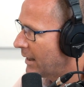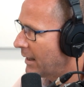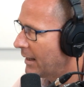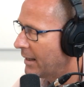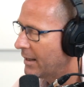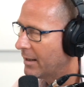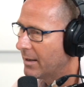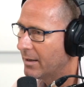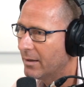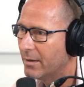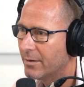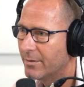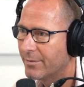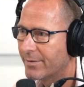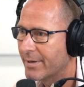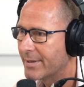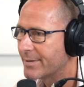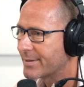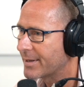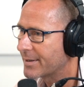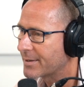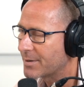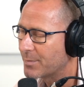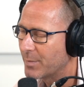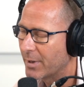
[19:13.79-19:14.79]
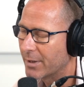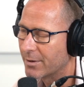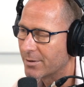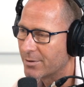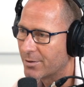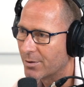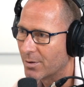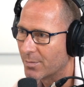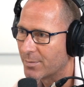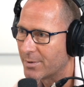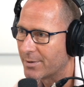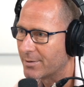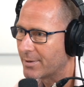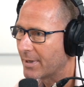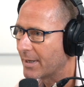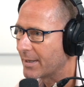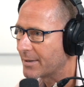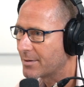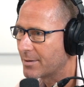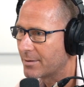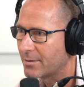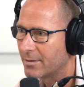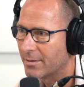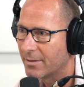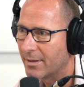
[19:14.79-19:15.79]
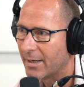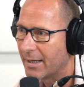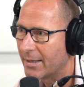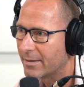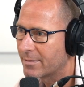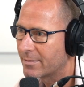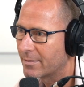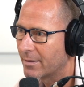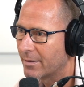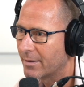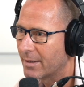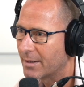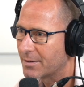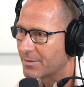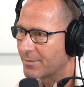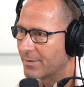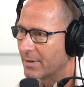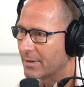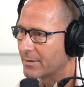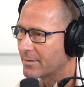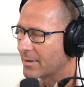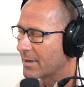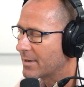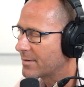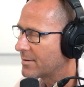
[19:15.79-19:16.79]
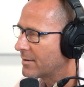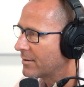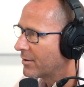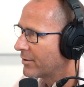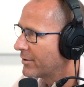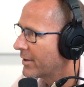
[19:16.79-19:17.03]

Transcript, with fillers: and there's X amount of jobs attached to that. So that's yeah. fantastic.